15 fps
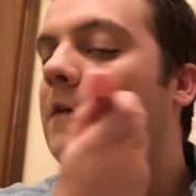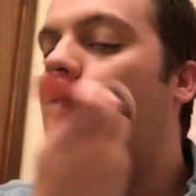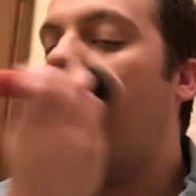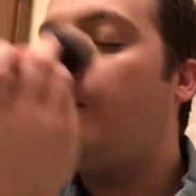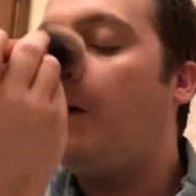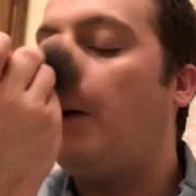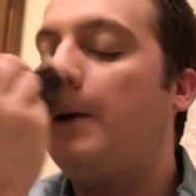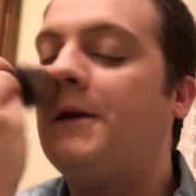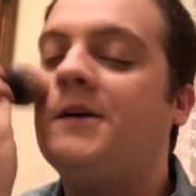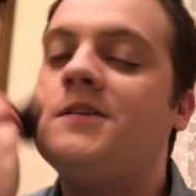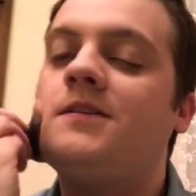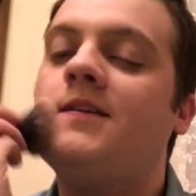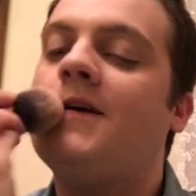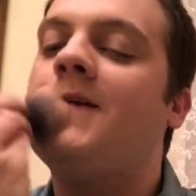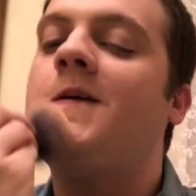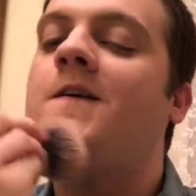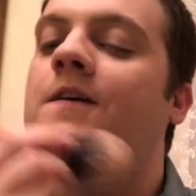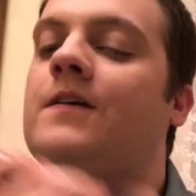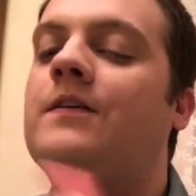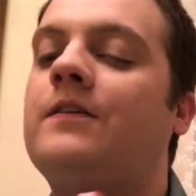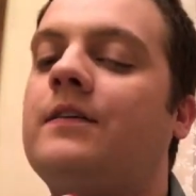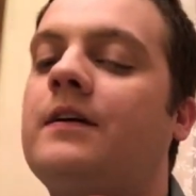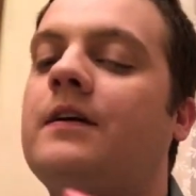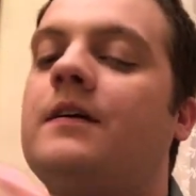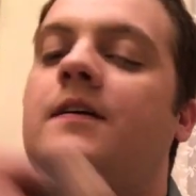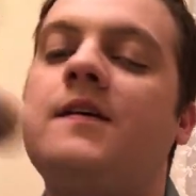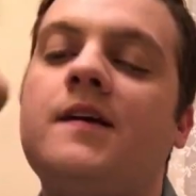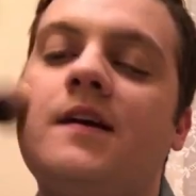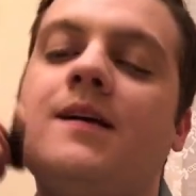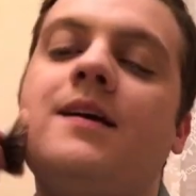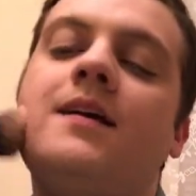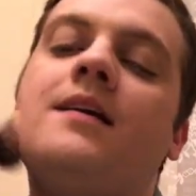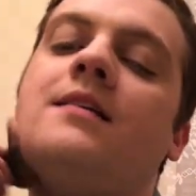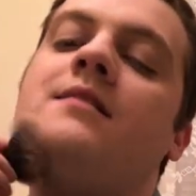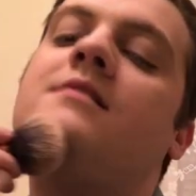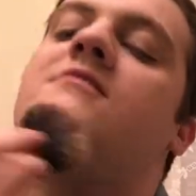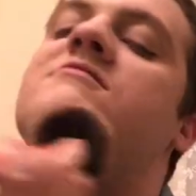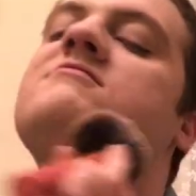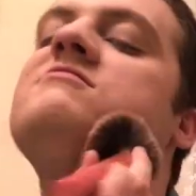So yeah, I just set it all in.